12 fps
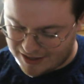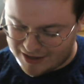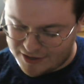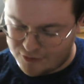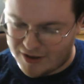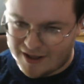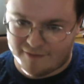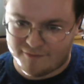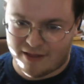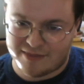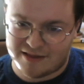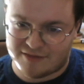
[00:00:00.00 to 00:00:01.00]
I do have,
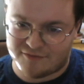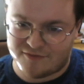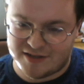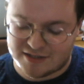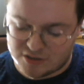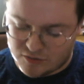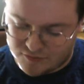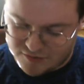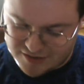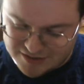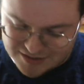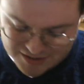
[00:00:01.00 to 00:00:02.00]
I think, the Venusaur for
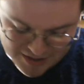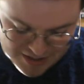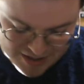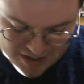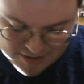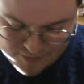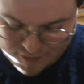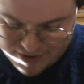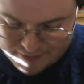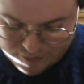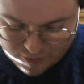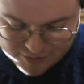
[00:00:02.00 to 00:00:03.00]
this, but we
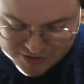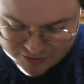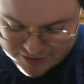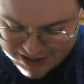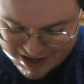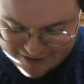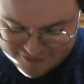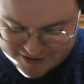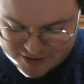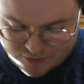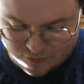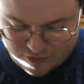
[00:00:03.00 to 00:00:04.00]
got Bulbasaur and
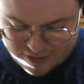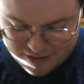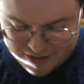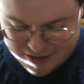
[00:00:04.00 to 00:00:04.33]
Ivysaur.